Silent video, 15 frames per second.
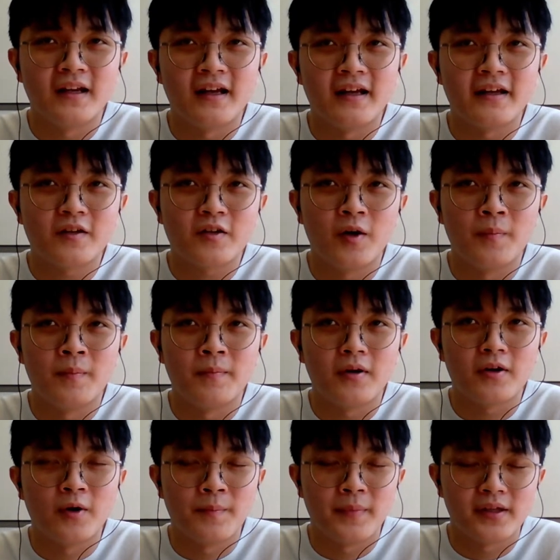like
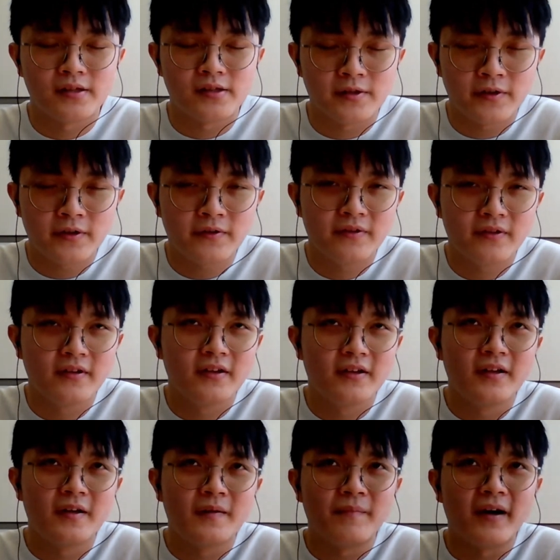competitive,
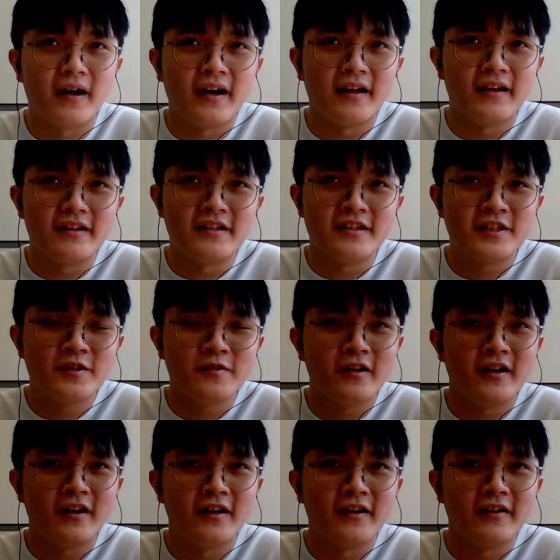but it's still
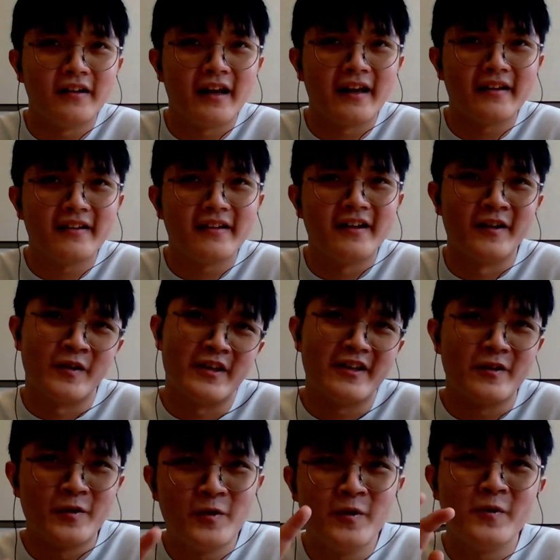like a
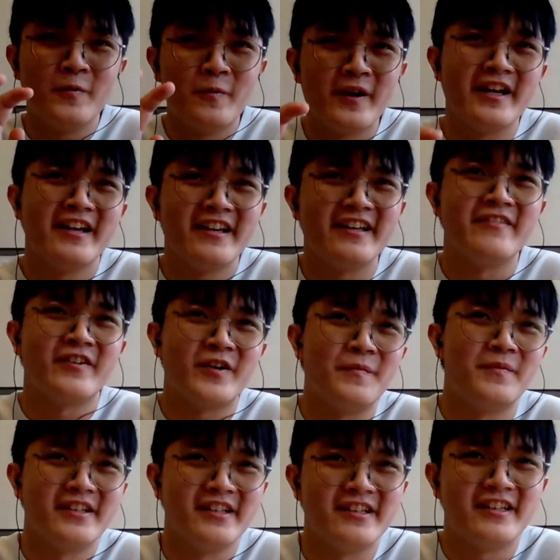good way in
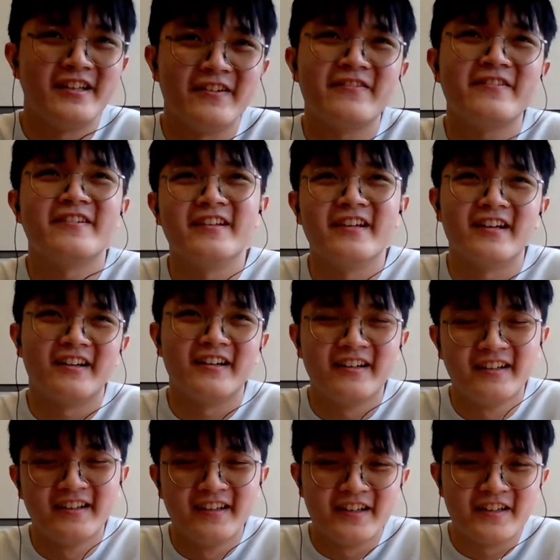competitive. Yeah.
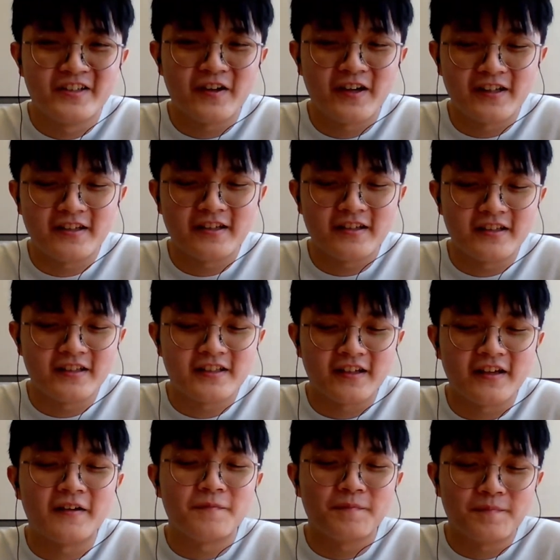So I think
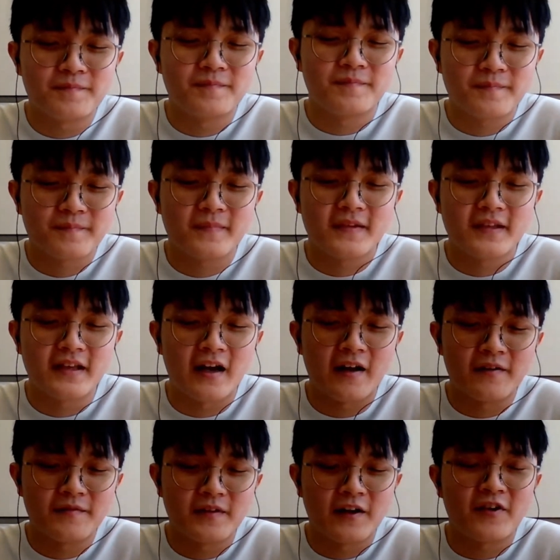it's
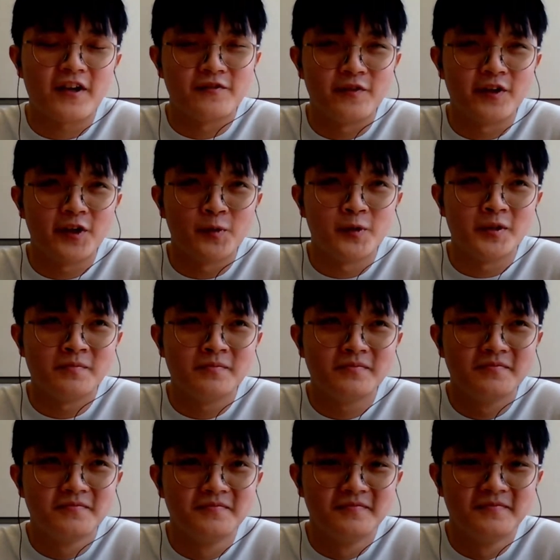yeah, NAFA is very warm.